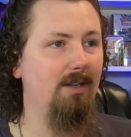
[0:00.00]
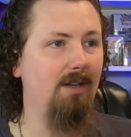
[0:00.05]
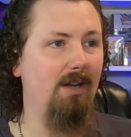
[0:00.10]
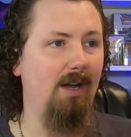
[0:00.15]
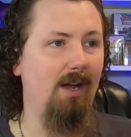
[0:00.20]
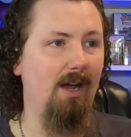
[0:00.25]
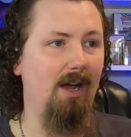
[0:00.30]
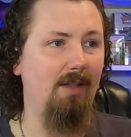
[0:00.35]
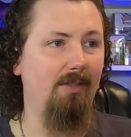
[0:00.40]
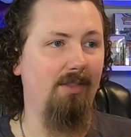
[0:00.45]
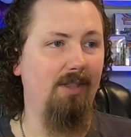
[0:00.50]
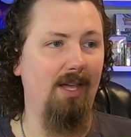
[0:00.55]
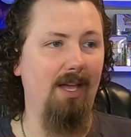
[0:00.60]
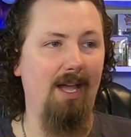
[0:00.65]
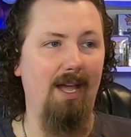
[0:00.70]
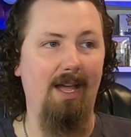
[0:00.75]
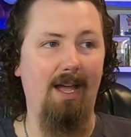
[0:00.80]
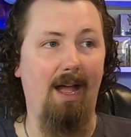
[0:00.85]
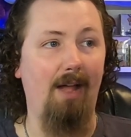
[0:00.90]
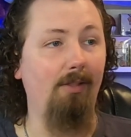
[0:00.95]

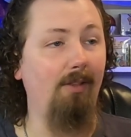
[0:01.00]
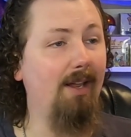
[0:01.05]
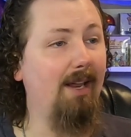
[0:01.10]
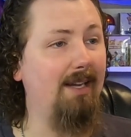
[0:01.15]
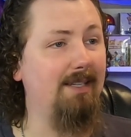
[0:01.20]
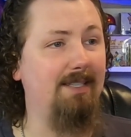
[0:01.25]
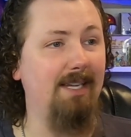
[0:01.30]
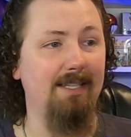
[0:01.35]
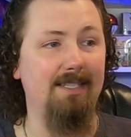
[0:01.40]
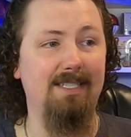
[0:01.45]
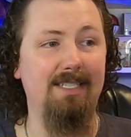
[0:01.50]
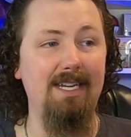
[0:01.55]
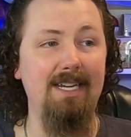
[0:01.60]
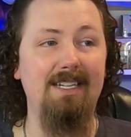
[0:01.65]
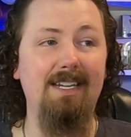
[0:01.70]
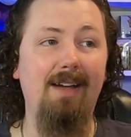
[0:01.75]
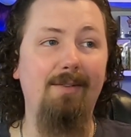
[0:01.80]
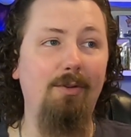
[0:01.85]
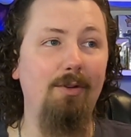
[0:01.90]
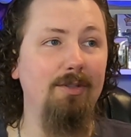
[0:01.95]
Like I said, Sea
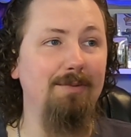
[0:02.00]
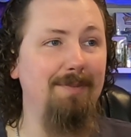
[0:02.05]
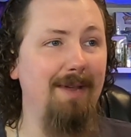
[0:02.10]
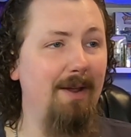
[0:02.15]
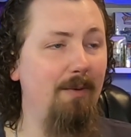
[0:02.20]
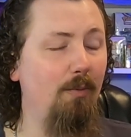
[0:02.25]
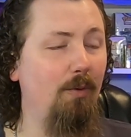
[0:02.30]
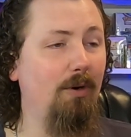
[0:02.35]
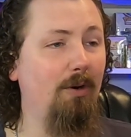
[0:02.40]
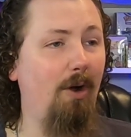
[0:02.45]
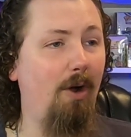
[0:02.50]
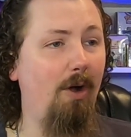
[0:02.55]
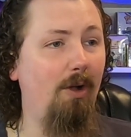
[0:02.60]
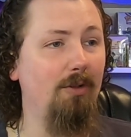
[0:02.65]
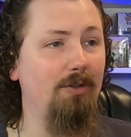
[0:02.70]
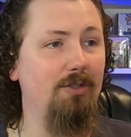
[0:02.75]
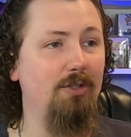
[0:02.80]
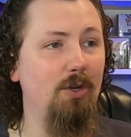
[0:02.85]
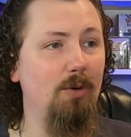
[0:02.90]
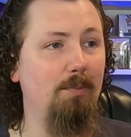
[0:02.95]
Devils, man, we're all
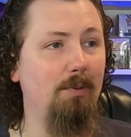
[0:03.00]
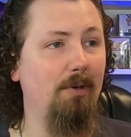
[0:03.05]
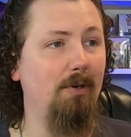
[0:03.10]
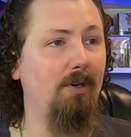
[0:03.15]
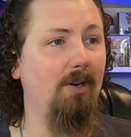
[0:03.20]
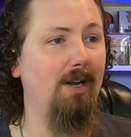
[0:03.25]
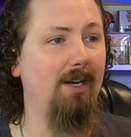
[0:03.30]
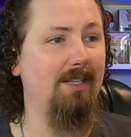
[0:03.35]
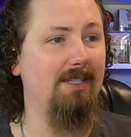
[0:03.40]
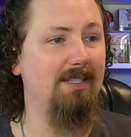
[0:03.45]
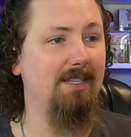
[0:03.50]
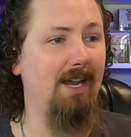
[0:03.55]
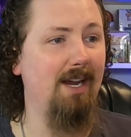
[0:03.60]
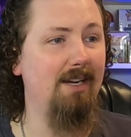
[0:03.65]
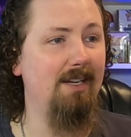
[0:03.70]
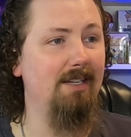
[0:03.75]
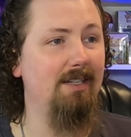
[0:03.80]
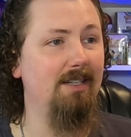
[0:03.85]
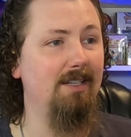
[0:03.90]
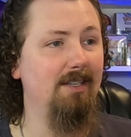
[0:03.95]
super
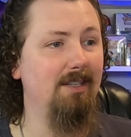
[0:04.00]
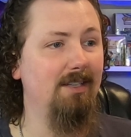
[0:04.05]
excited